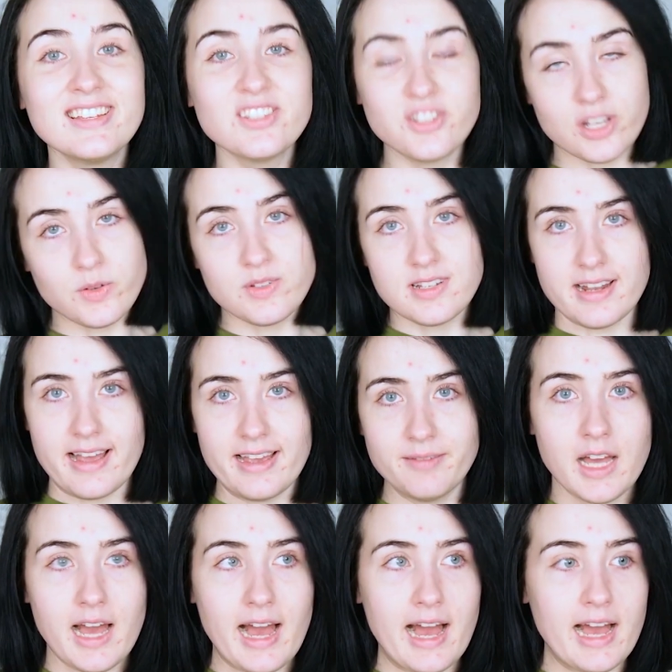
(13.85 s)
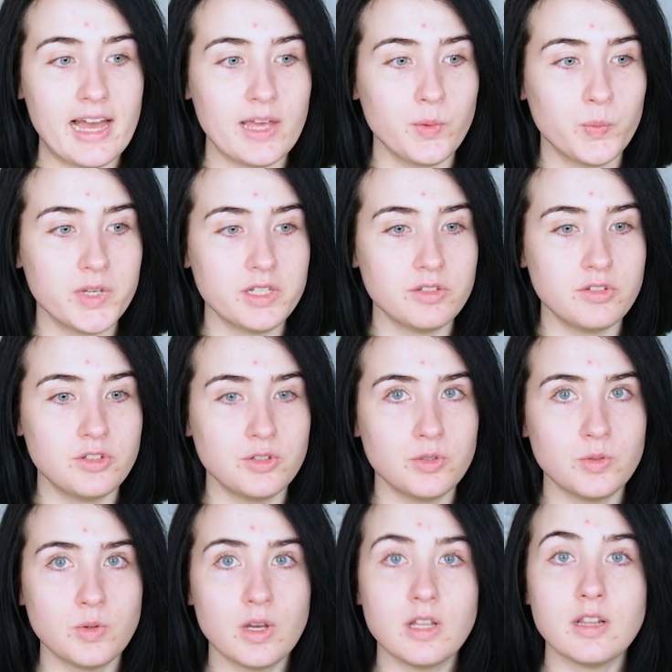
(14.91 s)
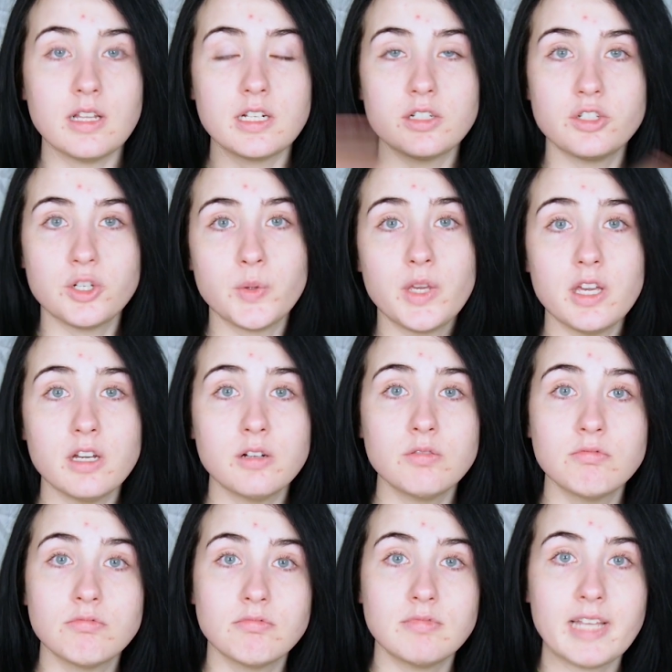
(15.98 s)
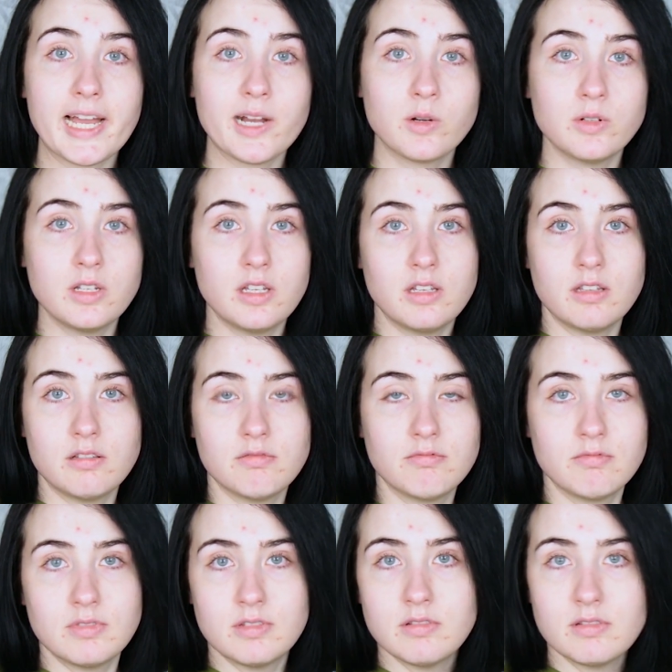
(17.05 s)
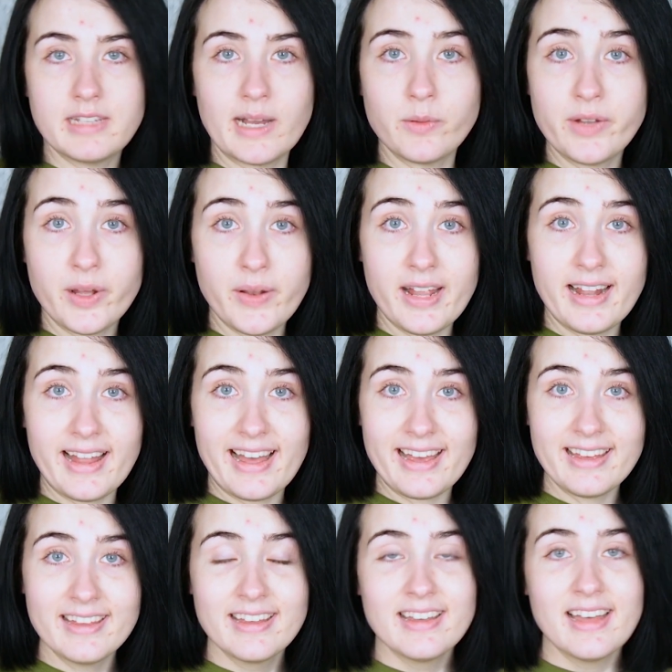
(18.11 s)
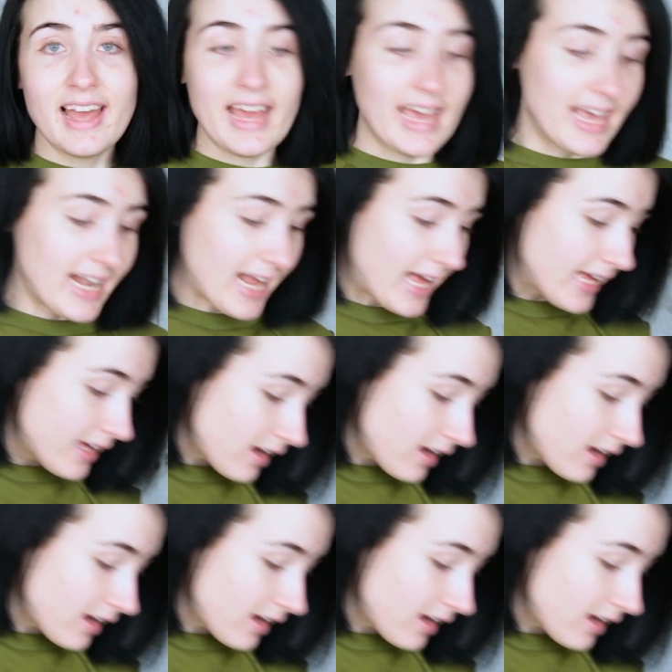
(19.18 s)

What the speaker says: So today, I went to Little Tokyo down in downtown LA, and I